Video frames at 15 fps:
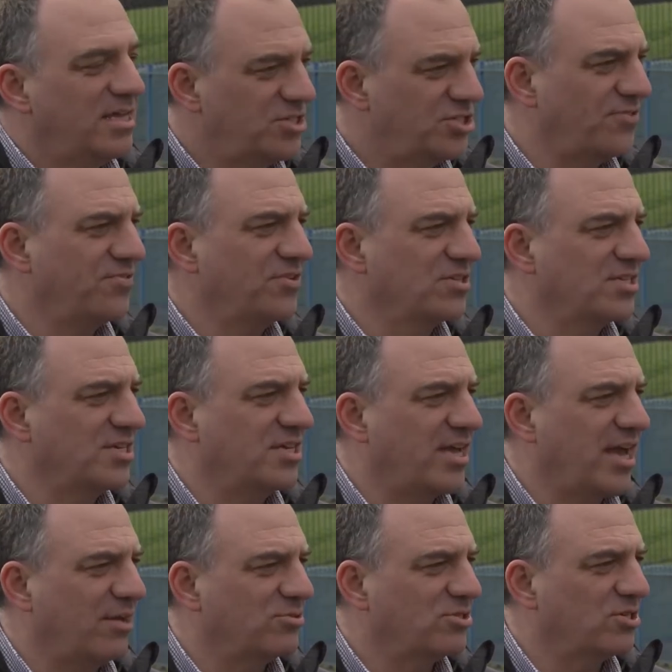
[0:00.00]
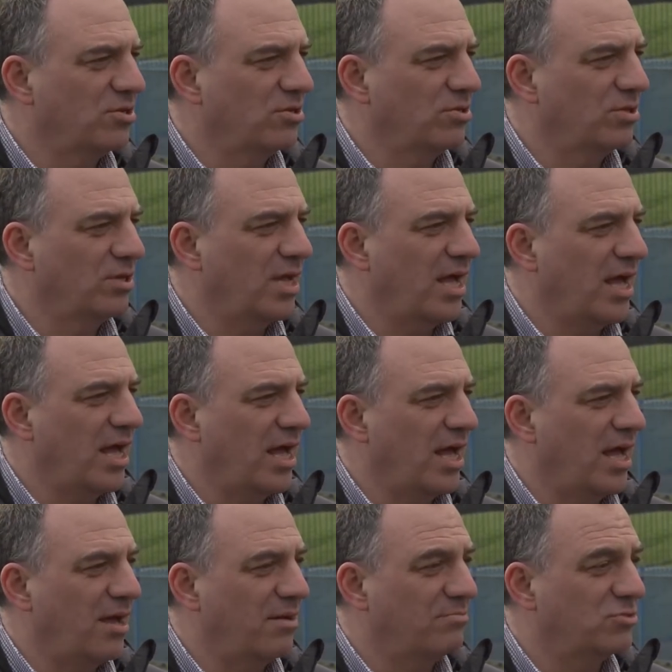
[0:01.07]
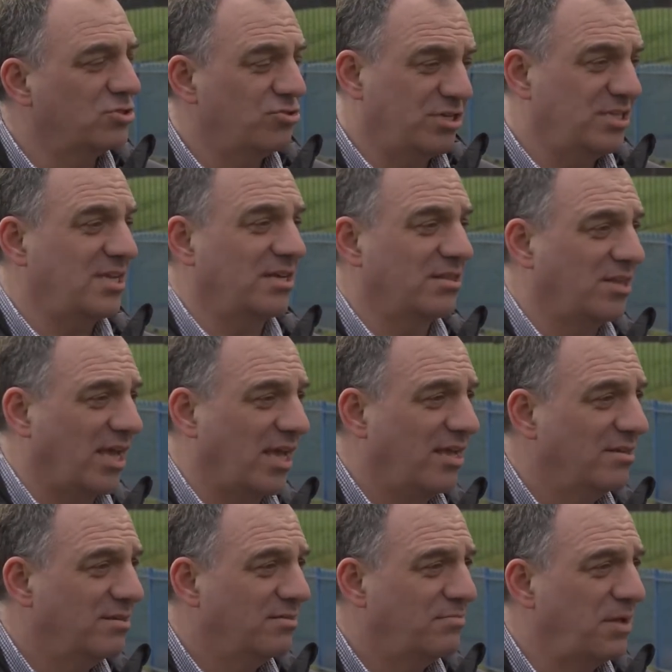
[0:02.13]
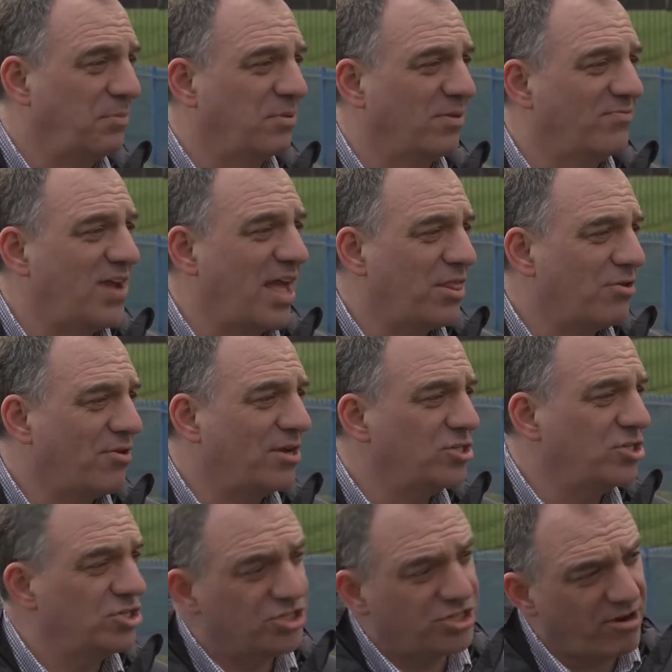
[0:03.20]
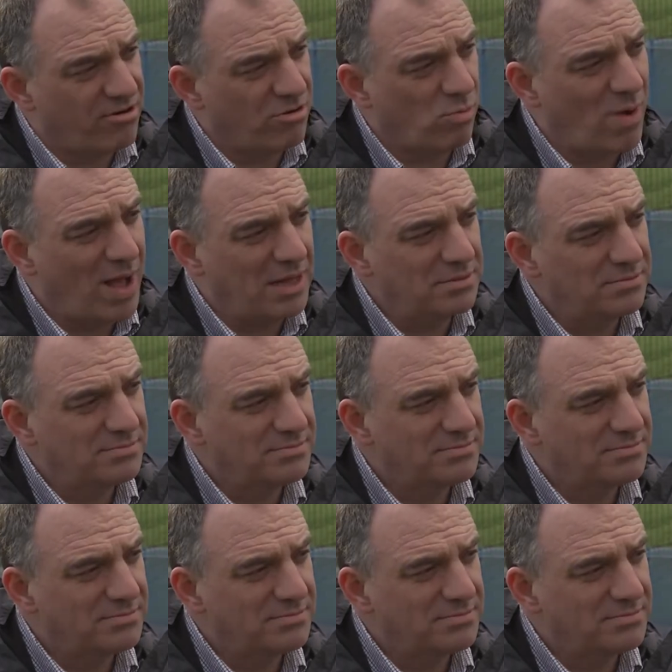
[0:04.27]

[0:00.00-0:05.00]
Is Sheffield City Council treating the people of Netheredge and Sharrow well?